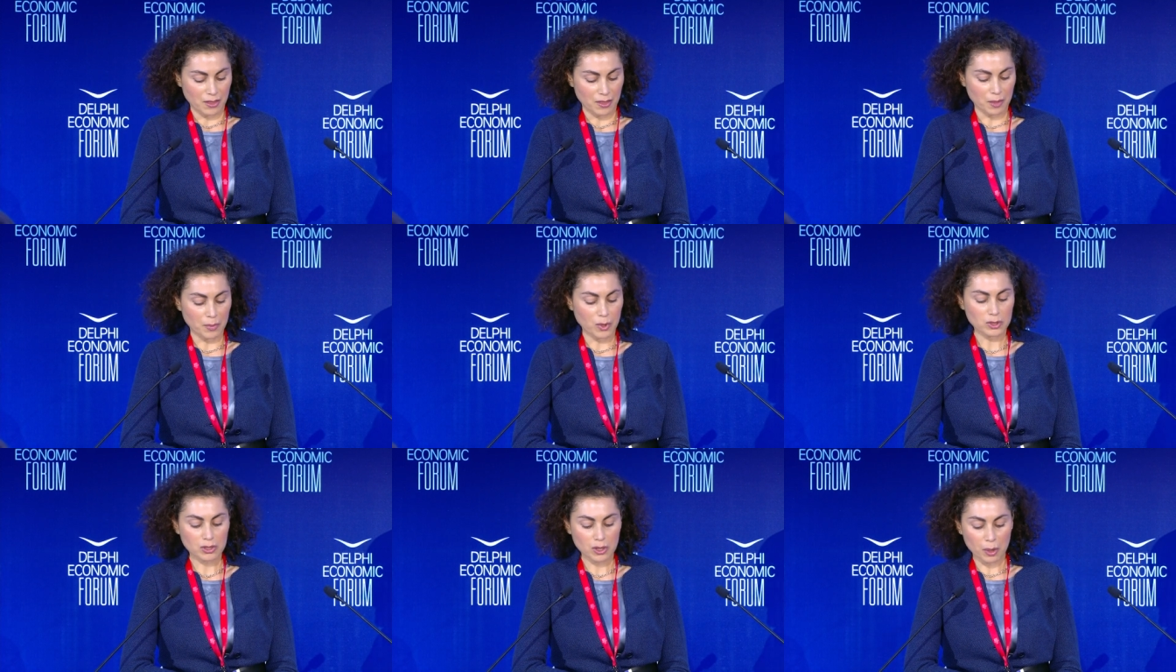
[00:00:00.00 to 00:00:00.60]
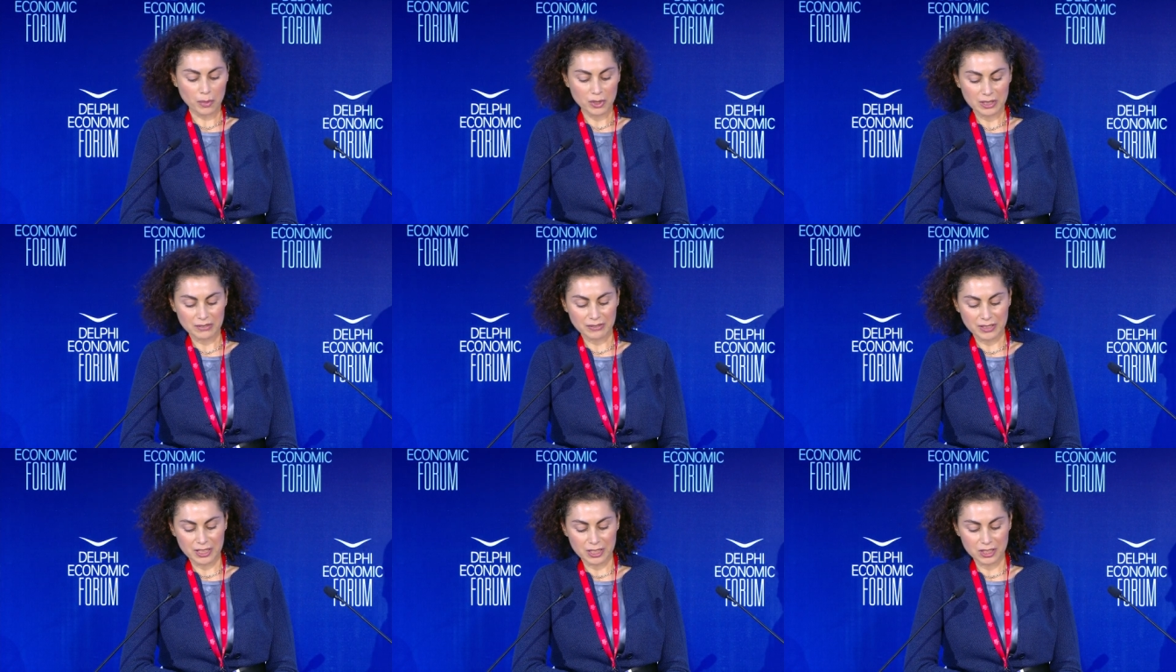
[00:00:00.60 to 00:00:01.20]
The most common
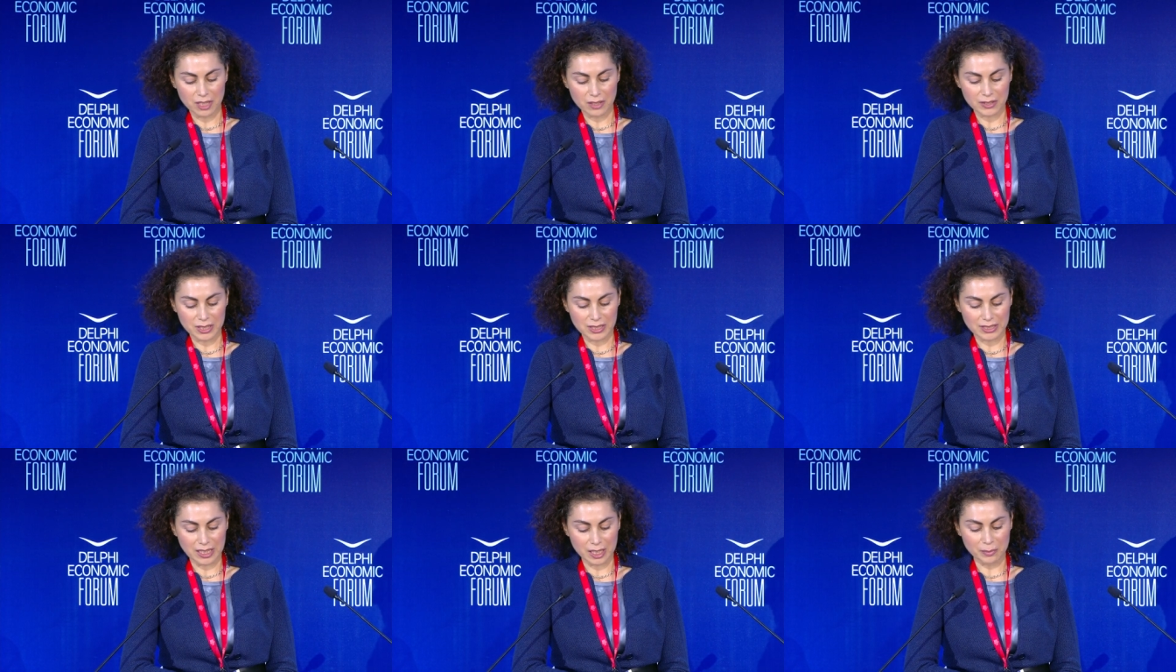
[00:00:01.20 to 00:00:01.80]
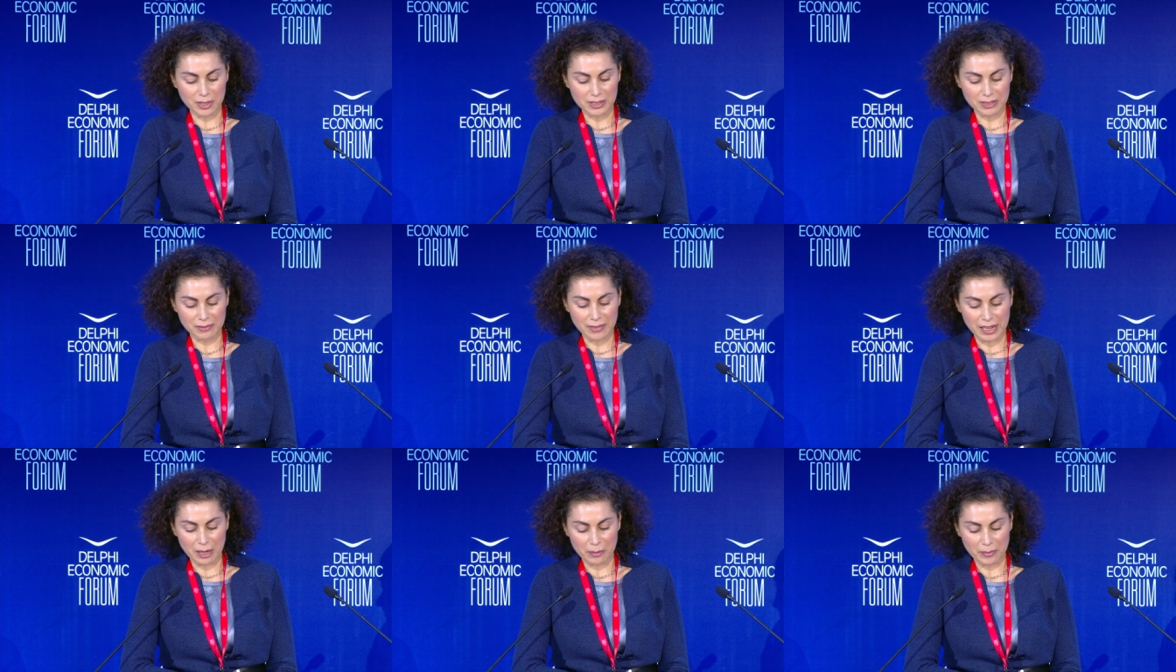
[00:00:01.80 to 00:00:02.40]
definition of sustainable
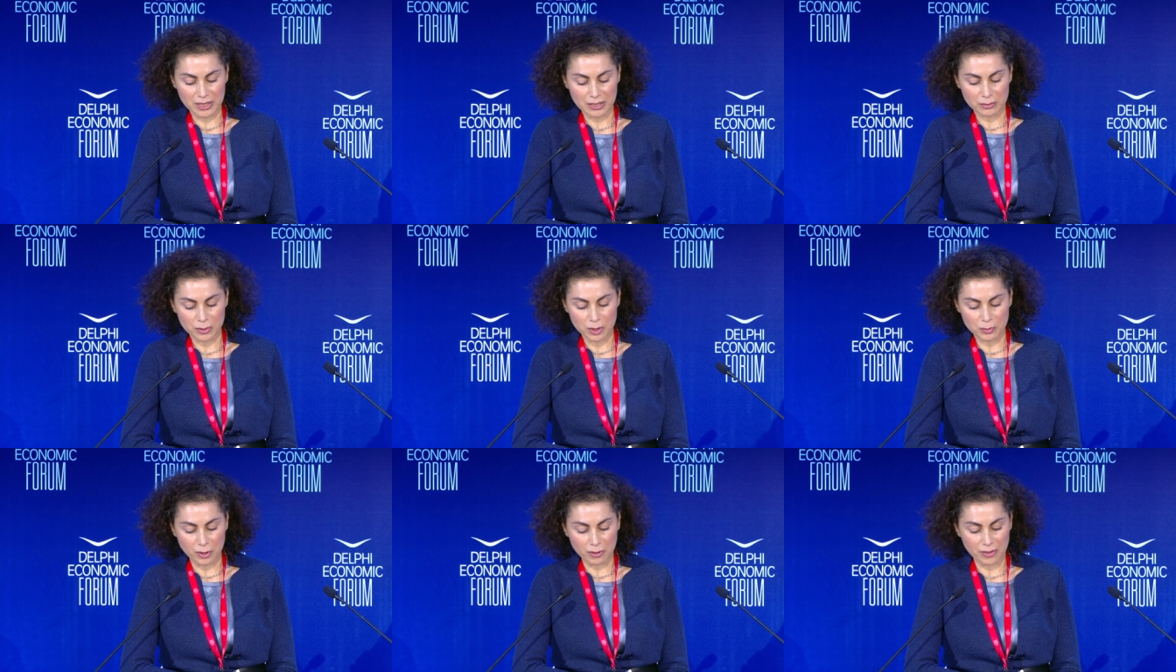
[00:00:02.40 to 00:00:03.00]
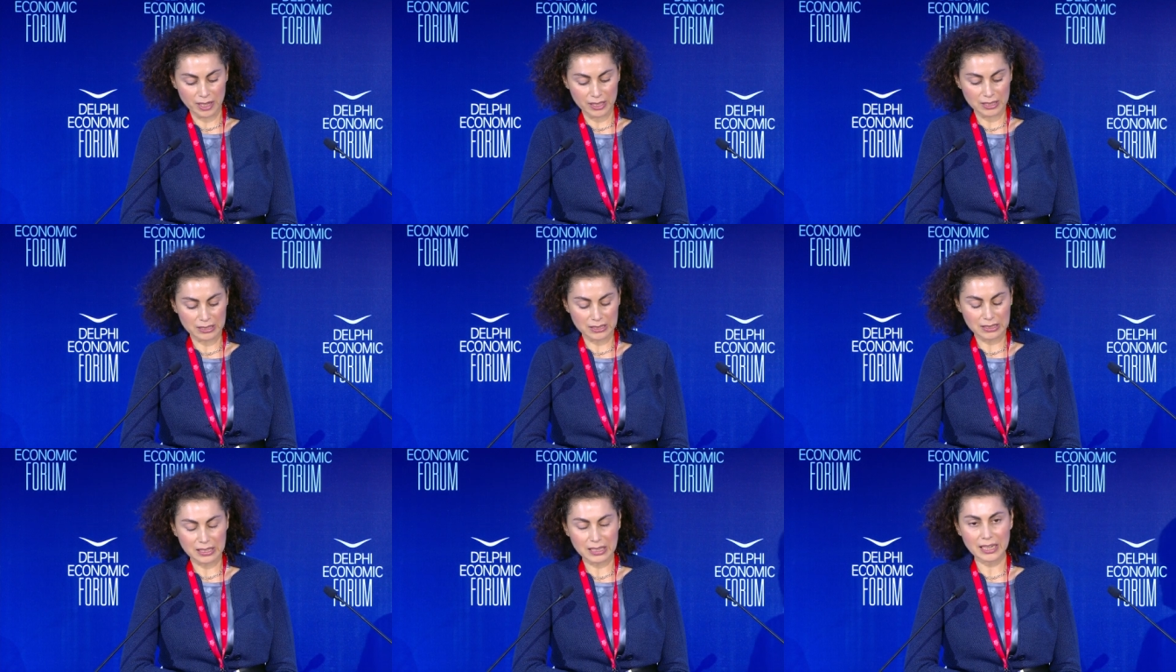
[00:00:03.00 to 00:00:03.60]
development was
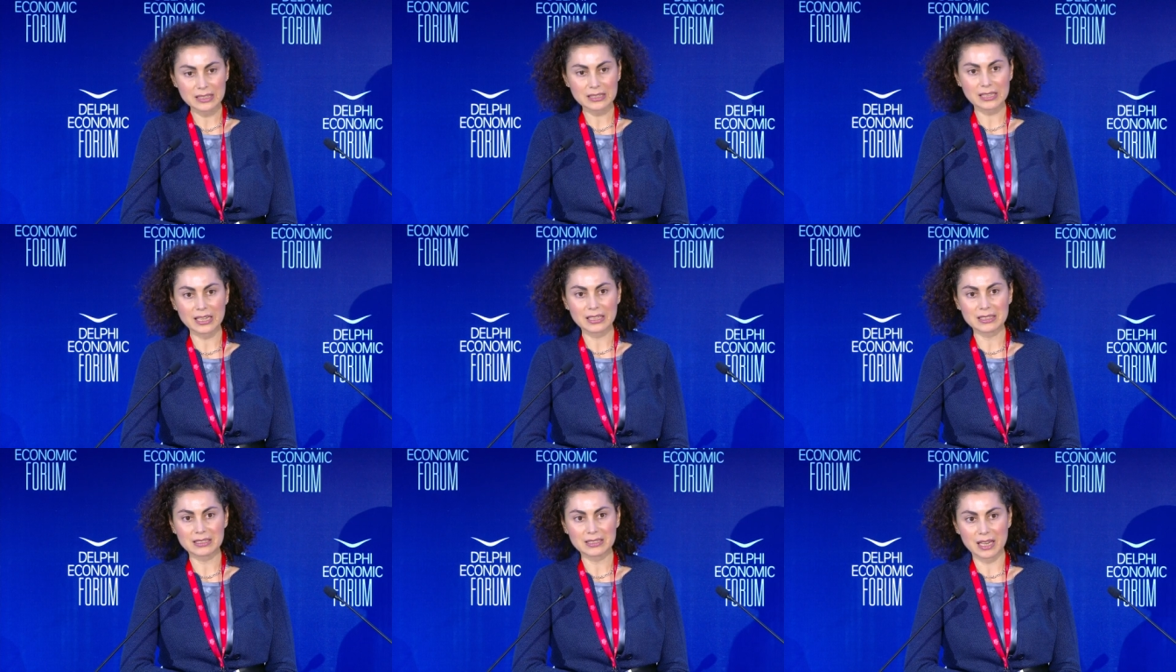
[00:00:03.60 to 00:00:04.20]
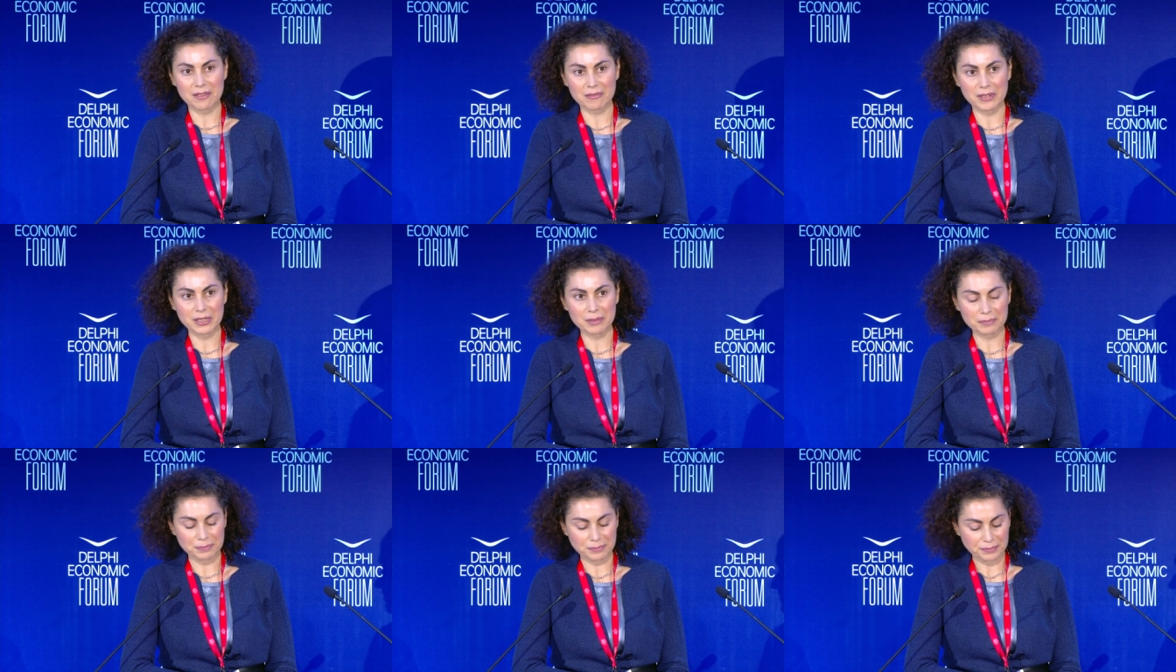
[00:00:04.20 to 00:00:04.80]
provided in 1987